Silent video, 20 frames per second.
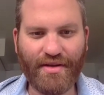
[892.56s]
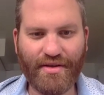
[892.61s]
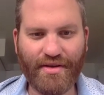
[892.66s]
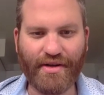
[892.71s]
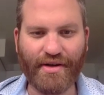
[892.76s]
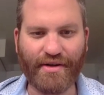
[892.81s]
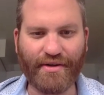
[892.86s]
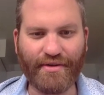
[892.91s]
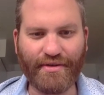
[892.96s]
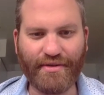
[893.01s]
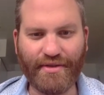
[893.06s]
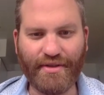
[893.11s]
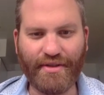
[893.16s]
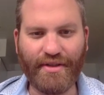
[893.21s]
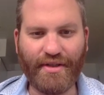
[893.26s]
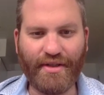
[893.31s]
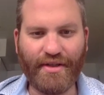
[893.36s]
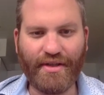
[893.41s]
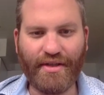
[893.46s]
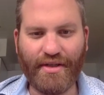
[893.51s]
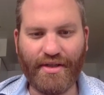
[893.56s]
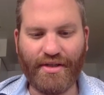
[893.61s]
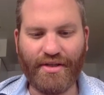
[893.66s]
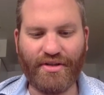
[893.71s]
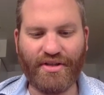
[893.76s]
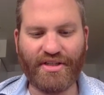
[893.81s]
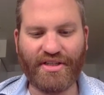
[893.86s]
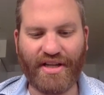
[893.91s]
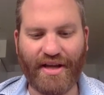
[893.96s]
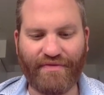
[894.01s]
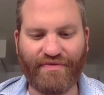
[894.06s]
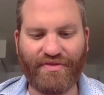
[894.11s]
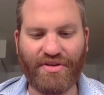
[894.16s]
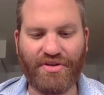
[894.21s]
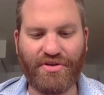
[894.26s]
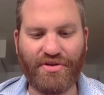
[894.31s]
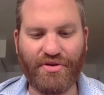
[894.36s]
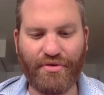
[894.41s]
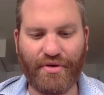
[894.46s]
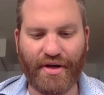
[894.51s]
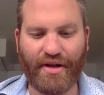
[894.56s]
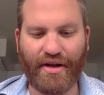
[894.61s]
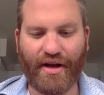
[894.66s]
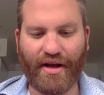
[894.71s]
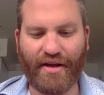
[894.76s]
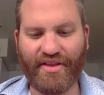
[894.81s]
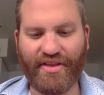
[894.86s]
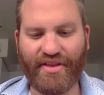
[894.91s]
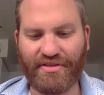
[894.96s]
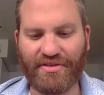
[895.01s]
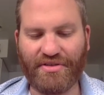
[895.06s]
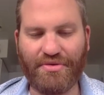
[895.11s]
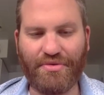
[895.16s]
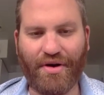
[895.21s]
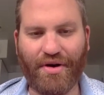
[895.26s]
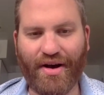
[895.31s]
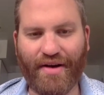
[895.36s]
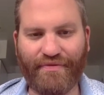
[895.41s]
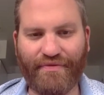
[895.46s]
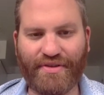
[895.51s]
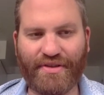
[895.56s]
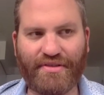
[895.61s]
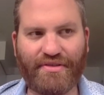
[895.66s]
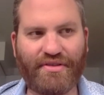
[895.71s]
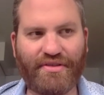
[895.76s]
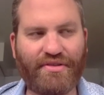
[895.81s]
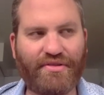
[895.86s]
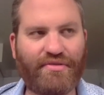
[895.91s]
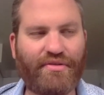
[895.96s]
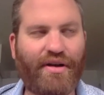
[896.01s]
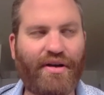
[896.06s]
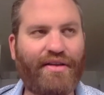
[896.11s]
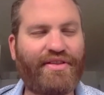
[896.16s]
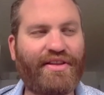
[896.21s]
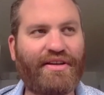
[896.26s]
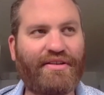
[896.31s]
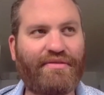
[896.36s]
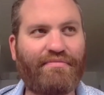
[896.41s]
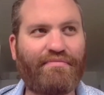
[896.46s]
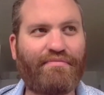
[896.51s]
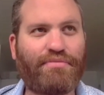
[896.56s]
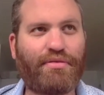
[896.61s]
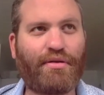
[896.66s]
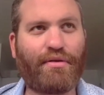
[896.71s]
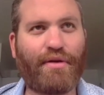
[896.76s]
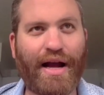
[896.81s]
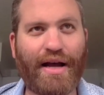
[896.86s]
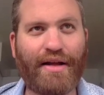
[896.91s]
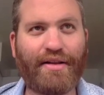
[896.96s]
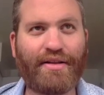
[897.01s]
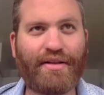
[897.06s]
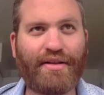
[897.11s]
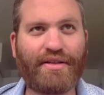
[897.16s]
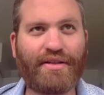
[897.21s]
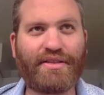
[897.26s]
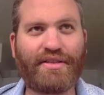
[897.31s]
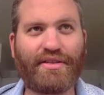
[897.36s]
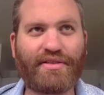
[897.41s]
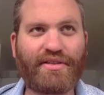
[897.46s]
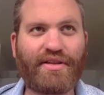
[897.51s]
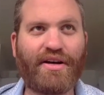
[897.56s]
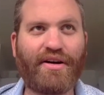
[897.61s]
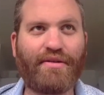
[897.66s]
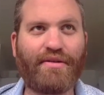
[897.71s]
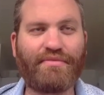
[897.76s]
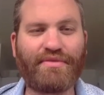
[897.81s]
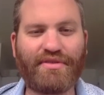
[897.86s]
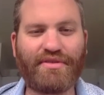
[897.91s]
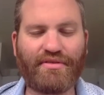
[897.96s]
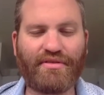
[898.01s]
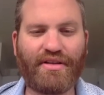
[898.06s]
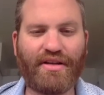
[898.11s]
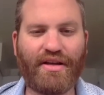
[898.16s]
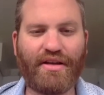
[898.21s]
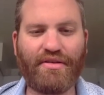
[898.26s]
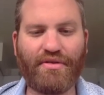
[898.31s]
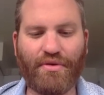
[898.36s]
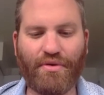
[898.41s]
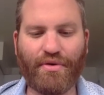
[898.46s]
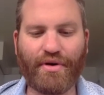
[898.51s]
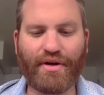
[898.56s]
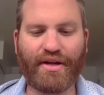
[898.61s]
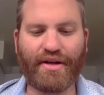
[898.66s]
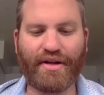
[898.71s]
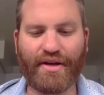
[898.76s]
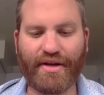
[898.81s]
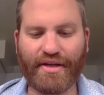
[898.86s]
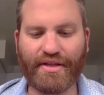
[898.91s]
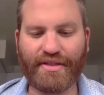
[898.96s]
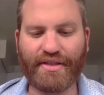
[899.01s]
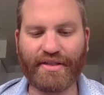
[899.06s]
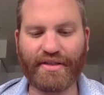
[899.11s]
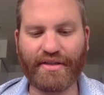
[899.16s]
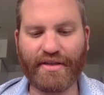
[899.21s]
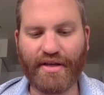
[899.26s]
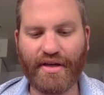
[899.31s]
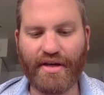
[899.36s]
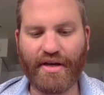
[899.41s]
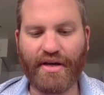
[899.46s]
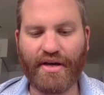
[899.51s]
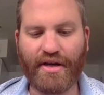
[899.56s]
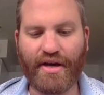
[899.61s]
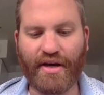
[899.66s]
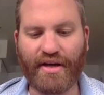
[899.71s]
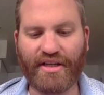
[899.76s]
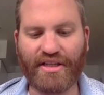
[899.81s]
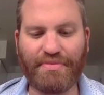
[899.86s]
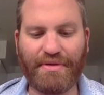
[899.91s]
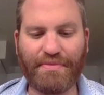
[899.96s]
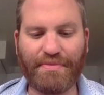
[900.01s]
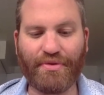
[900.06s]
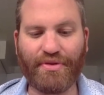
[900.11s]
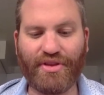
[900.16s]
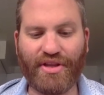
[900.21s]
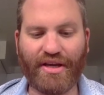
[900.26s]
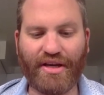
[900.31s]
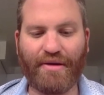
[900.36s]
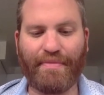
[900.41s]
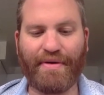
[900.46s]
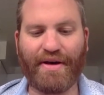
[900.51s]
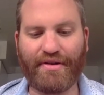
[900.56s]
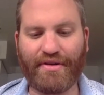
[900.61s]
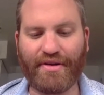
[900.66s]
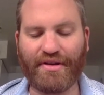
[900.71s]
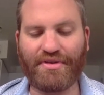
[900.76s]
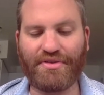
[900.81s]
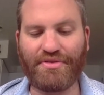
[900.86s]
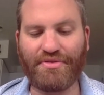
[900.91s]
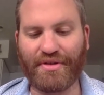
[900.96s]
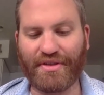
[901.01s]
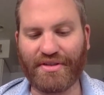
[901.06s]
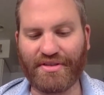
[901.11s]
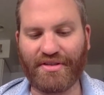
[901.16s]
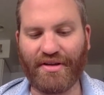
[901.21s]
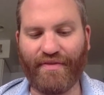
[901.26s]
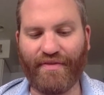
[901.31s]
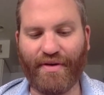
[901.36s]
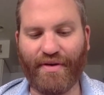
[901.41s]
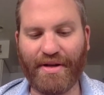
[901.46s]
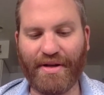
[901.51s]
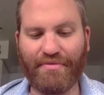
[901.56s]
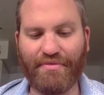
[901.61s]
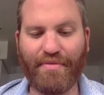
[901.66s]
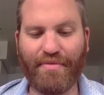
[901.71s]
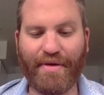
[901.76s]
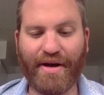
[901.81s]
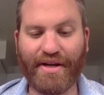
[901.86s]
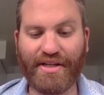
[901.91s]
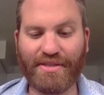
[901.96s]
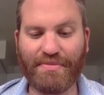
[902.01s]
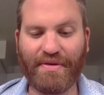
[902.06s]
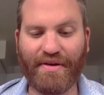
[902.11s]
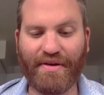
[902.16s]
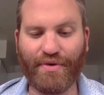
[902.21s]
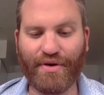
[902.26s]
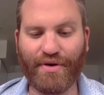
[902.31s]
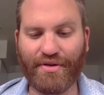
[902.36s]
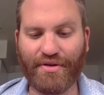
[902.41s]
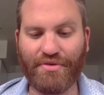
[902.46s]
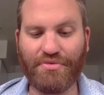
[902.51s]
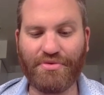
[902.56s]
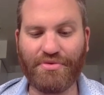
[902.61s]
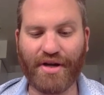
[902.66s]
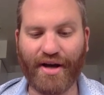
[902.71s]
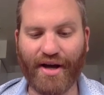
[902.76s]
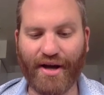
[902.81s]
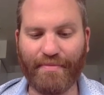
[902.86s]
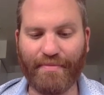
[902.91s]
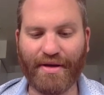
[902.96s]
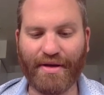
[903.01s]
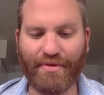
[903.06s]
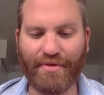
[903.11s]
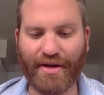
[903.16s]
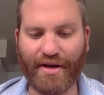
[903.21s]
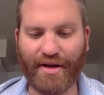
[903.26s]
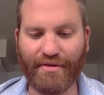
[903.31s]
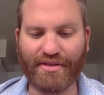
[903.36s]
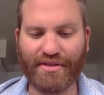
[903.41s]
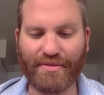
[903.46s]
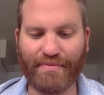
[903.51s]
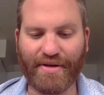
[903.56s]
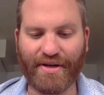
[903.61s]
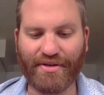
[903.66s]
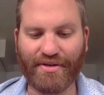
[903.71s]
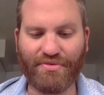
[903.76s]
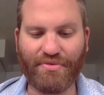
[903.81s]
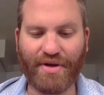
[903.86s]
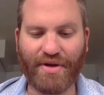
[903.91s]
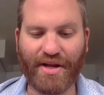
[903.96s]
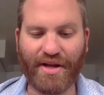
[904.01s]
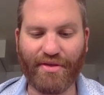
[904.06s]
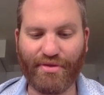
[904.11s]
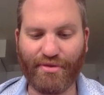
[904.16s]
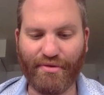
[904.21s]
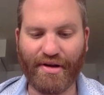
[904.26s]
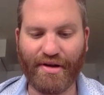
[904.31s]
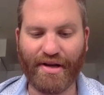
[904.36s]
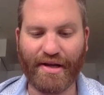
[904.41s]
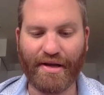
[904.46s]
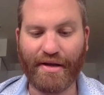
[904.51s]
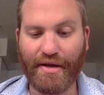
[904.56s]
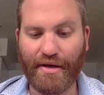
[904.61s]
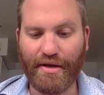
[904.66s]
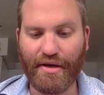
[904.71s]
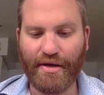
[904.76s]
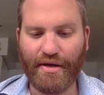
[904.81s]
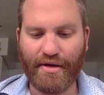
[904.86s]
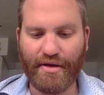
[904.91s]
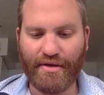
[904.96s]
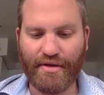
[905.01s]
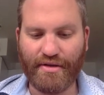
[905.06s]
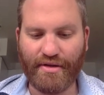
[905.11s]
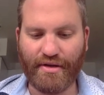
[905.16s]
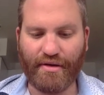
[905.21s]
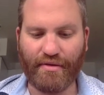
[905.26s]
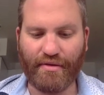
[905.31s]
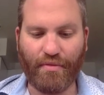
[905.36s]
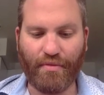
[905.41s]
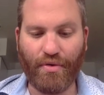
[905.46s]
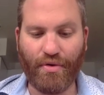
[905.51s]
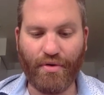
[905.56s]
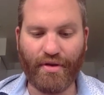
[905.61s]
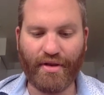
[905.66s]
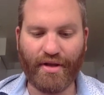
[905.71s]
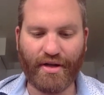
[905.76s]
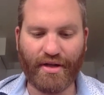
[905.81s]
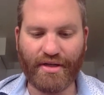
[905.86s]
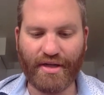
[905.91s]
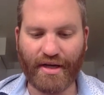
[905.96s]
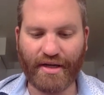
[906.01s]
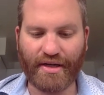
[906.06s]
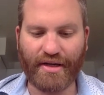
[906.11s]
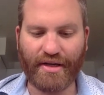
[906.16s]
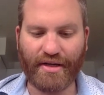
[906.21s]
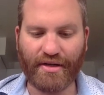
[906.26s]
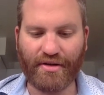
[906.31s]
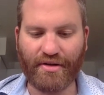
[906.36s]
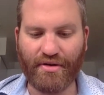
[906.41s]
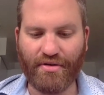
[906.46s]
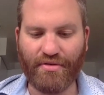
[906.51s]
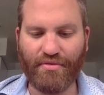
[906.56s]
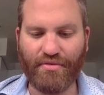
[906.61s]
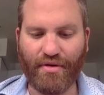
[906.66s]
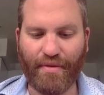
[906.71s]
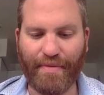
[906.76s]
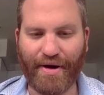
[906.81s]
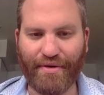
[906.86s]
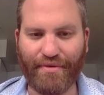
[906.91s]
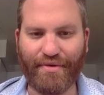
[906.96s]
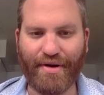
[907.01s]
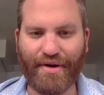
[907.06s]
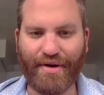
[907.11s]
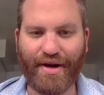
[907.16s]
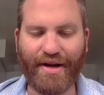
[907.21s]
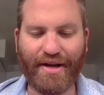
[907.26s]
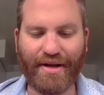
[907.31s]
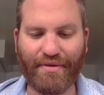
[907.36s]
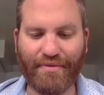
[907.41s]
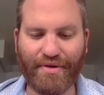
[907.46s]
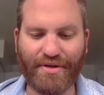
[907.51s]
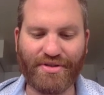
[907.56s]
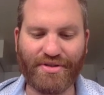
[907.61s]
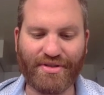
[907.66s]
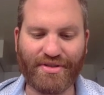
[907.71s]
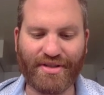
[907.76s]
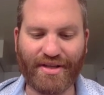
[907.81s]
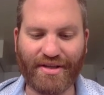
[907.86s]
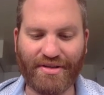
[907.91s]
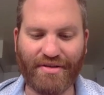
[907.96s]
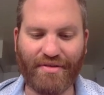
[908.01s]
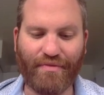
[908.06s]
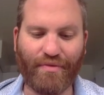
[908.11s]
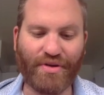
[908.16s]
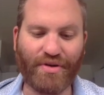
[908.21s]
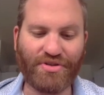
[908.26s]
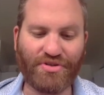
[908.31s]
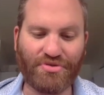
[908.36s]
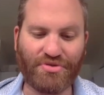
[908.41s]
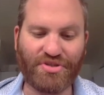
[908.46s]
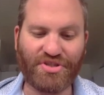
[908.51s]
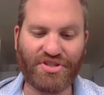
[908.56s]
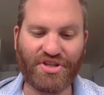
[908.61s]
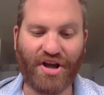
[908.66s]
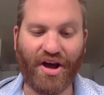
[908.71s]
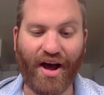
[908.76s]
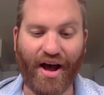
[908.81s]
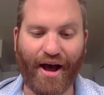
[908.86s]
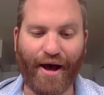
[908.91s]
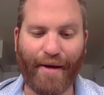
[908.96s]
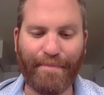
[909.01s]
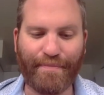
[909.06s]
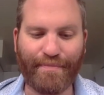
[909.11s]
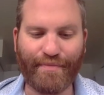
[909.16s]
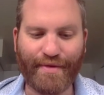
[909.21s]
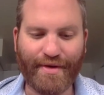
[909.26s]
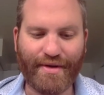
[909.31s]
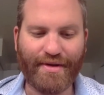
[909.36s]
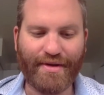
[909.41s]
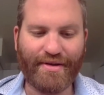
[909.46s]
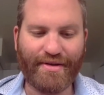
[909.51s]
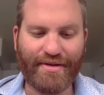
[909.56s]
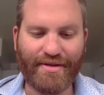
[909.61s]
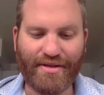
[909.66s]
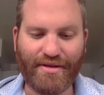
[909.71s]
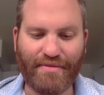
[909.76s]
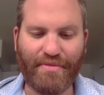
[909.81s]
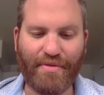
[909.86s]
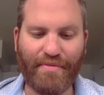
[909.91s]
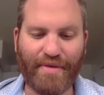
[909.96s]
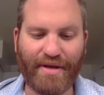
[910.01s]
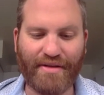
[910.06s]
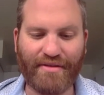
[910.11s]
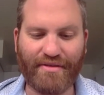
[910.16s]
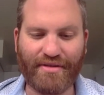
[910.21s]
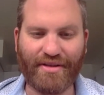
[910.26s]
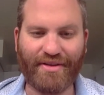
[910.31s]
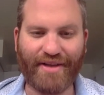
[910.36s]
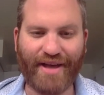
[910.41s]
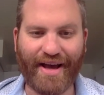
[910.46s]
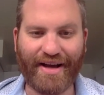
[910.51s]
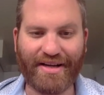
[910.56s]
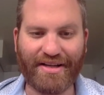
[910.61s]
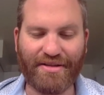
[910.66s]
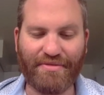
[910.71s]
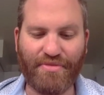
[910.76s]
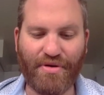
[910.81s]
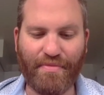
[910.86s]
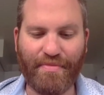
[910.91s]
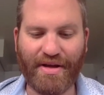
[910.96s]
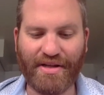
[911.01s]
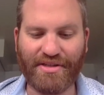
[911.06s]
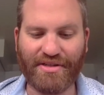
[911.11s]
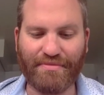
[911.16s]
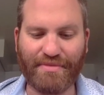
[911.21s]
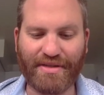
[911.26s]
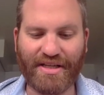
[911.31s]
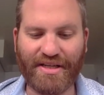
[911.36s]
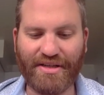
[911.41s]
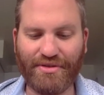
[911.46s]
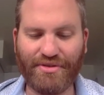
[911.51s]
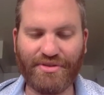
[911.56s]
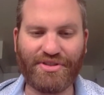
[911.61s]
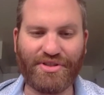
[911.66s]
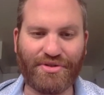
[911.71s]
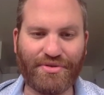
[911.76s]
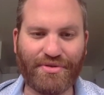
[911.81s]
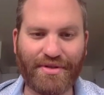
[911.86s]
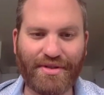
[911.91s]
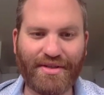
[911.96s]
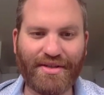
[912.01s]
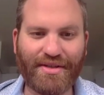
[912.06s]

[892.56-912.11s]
You know, you just have to do it. I think too often, you know, I think paralysis comes in organizing because uh, people think about not doing stuff. I mean, it reminds what you taught me when I was about 23, uh, more than a decade ago, about writing, which is that once you stop, the moment, the lack of the momentum kills you.